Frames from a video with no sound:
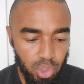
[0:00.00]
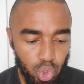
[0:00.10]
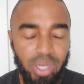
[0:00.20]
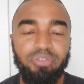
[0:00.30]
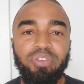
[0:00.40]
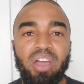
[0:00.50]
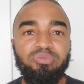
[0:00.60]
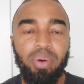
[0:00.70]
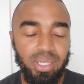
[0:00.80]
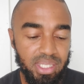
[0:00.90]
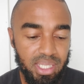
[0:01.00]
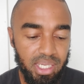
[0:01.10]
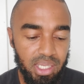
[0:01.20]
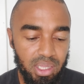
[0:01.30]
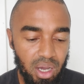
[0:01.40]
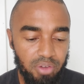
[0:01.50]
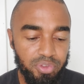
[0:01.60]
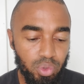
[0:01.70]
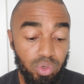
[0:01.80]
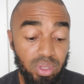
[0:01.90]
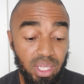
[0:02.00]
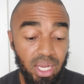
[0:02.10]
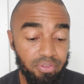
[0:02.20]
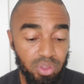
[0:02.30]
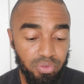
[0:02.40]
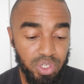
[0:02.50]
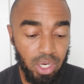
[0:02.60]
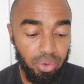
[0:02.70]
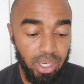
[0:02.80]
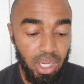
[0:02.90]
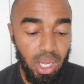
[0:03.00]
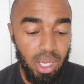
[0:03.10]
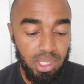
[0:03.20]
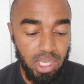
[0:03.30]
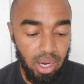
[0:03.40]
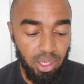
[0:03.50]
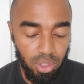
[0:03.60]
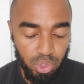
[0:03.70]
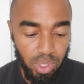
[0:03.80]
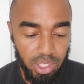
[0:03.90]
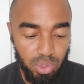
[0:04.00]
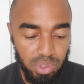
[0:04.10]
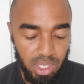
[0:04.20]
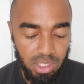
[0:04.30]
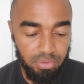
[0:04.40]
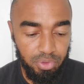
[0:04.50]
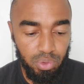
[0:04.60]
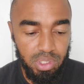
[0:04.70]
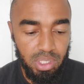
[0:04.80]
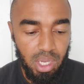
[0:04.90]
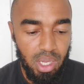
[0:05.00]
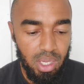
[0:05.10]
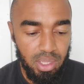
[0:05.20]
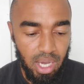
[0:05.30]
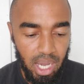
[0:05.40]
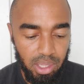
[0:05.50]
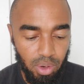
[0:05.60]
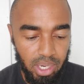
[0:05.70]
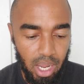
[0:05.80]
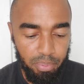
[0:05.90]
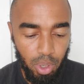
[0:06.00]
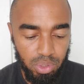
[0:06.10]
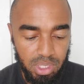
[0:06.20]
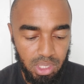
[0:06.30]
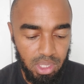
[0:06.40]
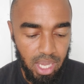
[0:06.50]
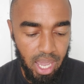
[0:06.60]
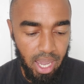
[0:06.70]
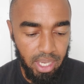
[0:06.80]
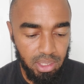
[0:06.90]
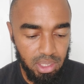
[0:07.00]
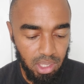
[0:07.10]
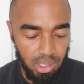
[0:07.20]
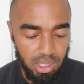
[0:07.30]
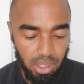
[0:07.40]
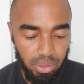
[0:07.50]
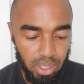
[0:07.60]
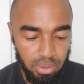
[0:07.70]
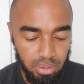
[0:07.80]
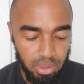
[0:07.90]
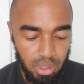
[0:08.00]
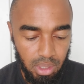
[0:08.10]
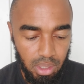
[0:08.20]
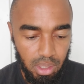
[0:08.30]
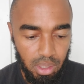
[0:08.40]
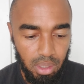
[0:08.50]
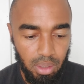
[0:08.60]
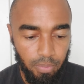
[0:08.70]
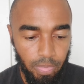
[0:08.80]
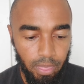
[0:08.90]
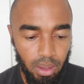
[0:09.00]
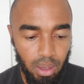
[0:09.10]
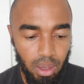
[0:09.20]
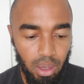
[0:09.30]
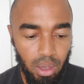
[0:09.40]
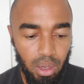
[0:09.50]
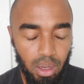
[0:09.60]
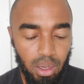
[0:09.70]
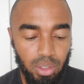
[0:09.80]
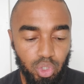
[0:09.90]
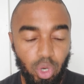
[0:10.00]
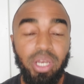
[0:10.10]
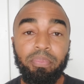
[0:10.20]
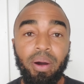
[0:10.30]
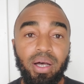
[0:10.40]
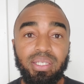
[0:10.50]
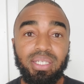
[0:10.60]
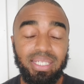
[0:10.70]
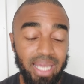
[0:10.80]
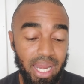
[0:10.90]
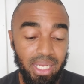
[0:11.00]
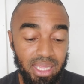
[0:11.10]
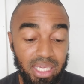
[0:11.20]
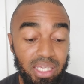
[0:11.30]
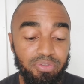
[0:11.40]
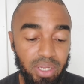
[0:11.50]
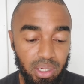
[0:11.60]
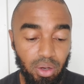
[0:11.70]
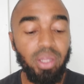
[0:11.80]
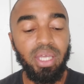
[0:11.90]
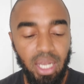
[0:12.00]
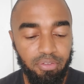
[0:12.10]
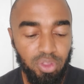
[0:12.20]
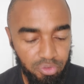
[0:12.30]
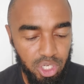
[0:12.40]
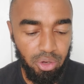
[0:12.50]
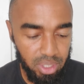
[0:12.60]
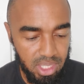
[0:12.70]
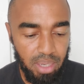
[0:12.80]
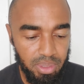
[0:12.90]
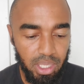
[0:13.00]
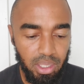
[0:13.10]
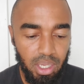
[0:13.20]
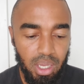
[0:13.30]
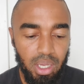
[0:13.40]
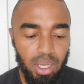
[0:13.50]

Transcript: 25 past 3 in the afternoon on the 11th of January. It's currently on 22,000 views. The other one I posted at, I'll tell you now, 20 past 10 in the evening on the 11th of January, same day,